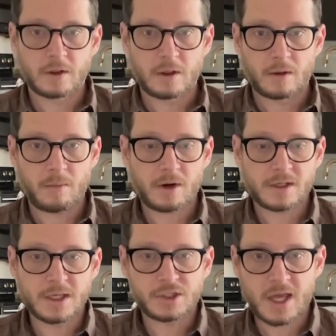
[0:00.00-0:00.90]

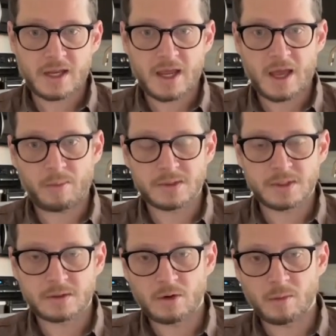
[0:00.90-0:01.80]
Marcus A. Chan, I happen to
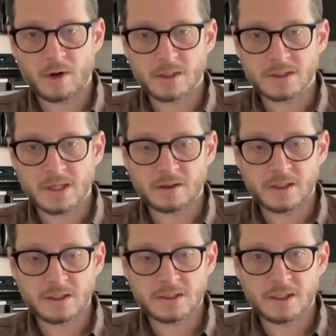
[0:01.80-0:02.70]
know Marcus on
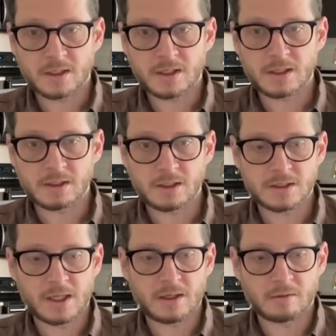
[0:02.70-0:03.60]
LinkedIn. He is
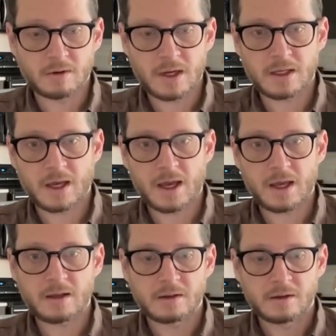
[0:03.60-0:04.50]
a great
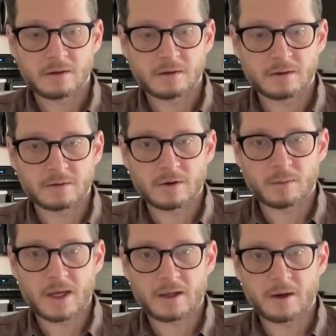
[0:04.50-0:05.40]
guy. Let's go
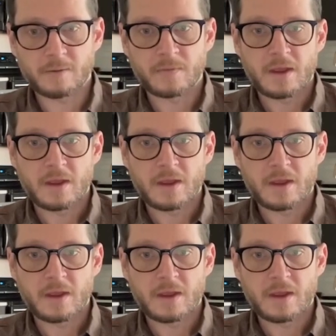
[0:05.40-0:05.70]
back here.